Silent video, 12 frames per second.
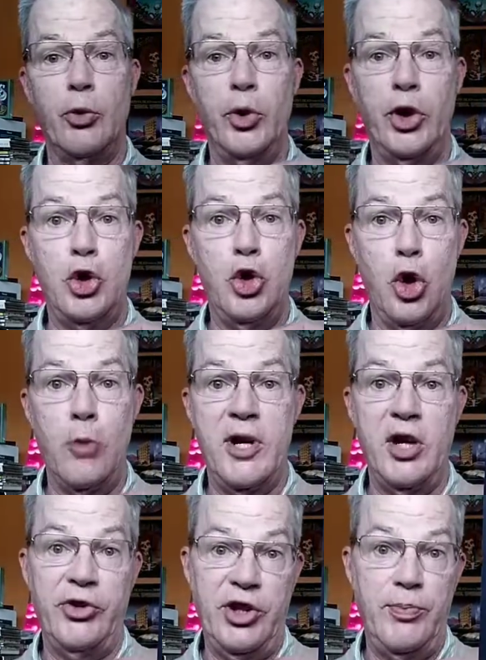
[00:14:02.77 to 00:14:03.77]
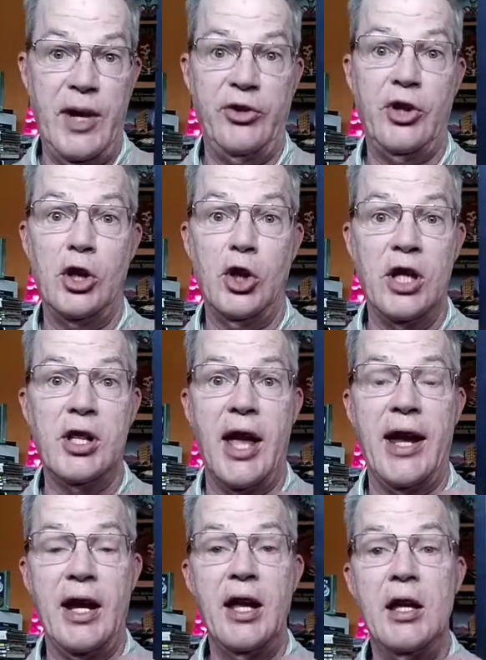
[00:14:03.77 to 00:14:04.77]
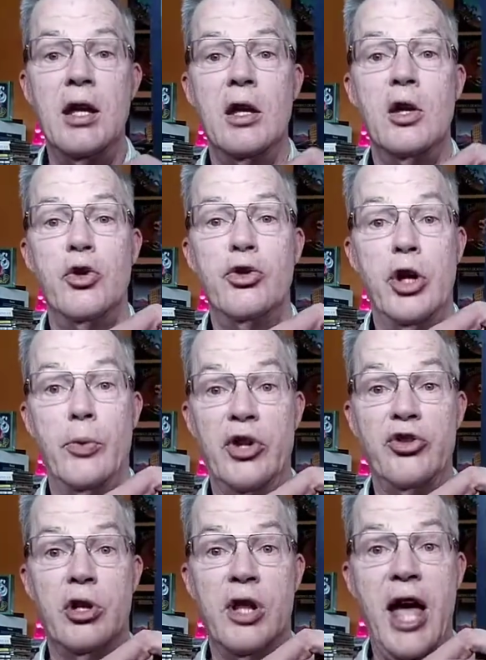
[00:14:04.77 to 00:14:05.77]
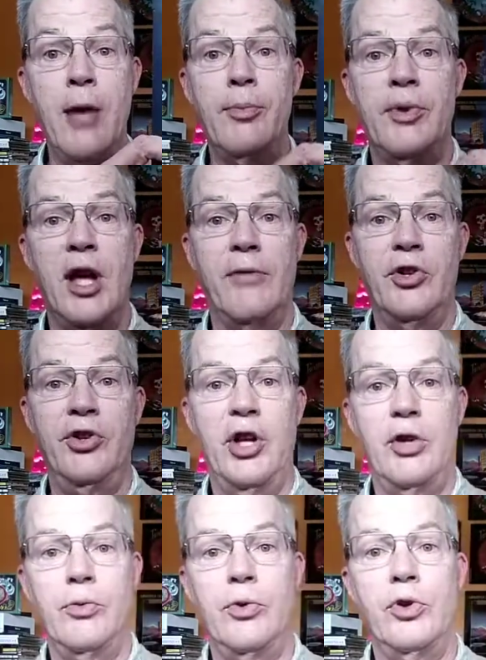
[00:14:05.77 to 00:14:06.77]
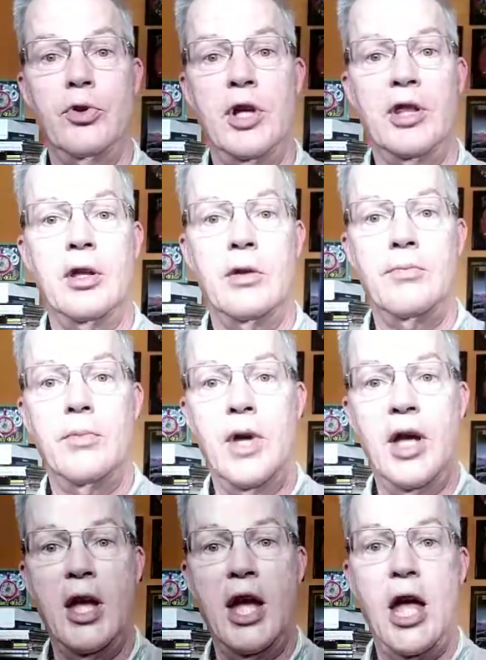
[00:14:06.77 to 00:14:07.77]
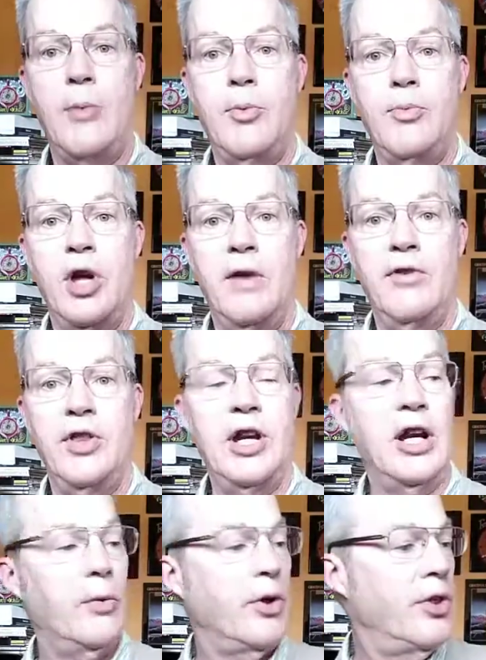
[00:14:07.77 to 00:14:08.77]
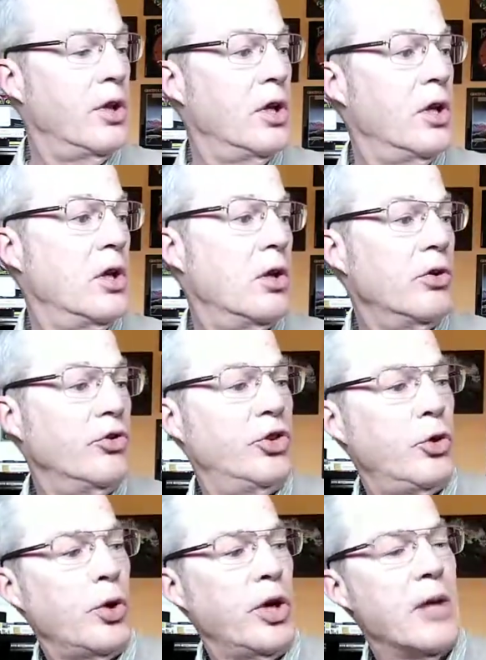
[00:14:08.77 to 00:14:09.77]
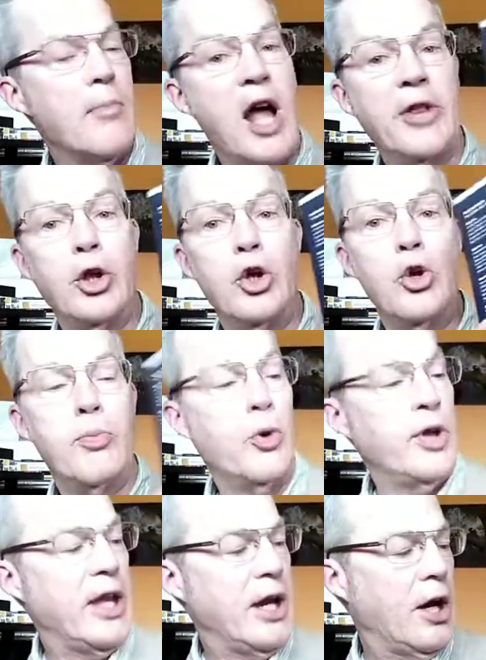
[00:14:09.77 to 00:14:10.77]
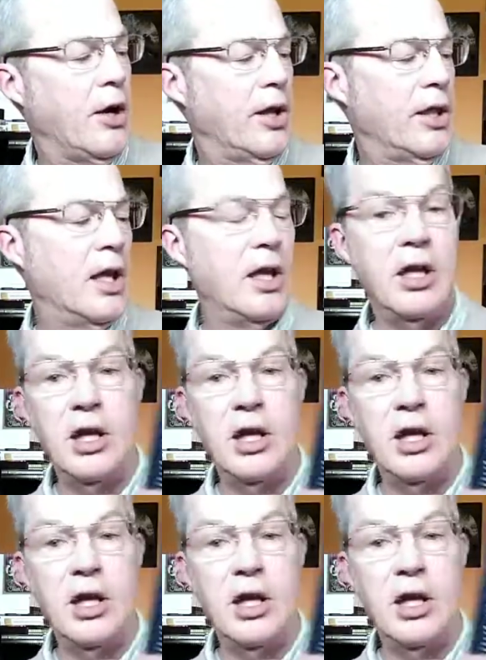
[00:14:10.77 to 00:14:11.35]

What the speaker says: are really cool because these basically look like the original album cover. So you get the album cover there with story of Mott the Hoople here and the